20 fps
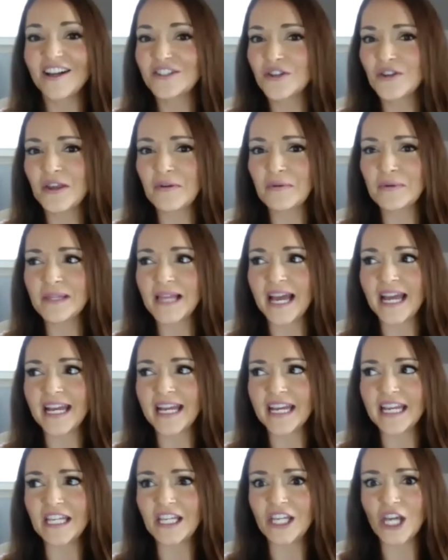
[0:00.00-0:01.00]
So they were like
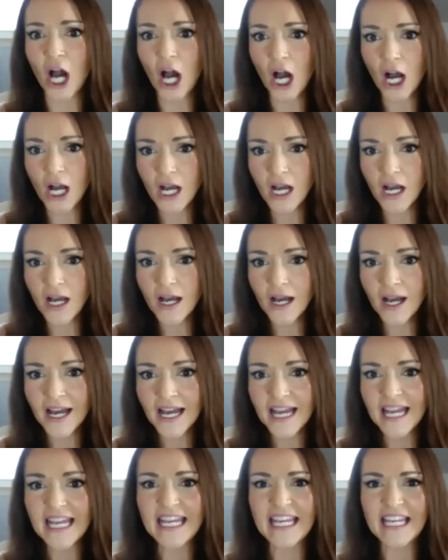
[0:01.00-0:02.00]
young,
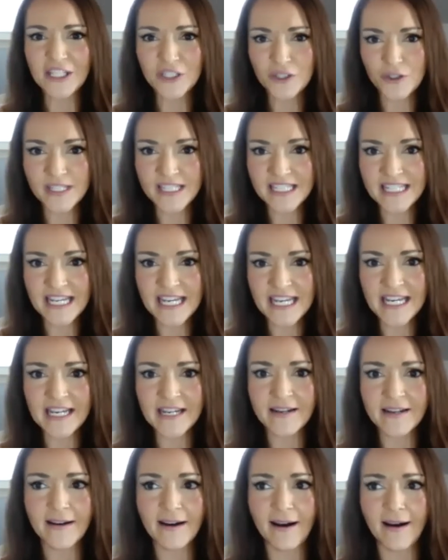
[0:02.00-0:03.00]

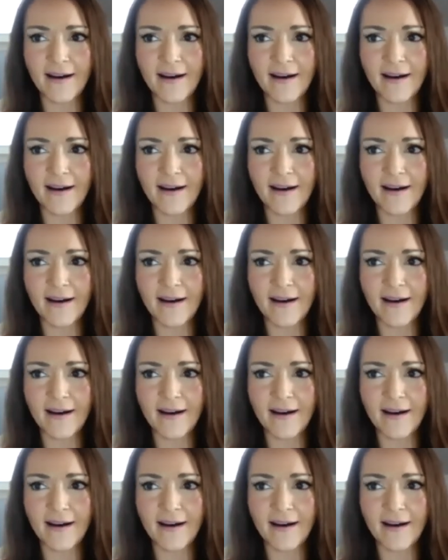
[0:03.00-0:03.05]
interesting,